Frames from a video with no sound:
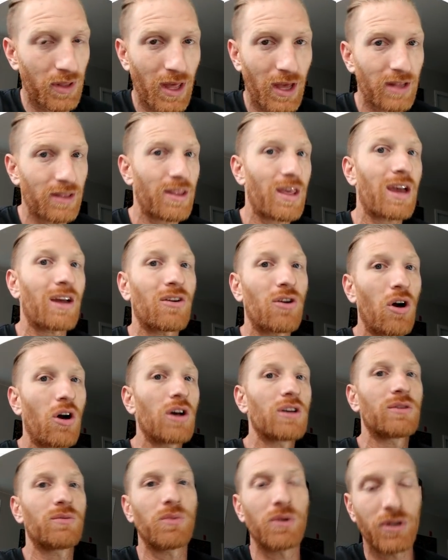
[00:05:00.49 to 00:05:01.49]
That
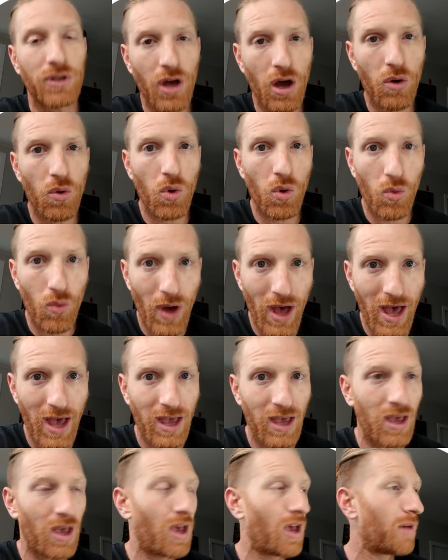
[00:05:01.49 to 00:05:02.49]
cost would go
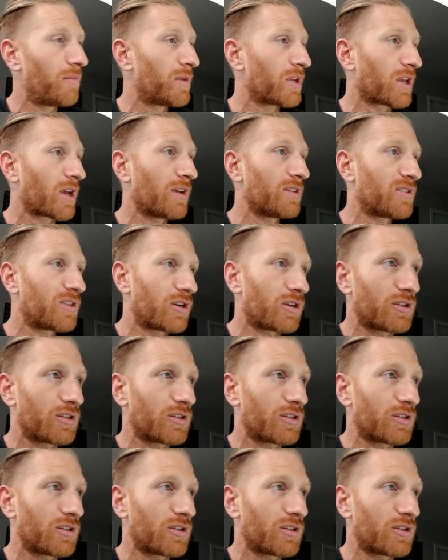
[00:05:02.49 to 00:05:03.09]
away because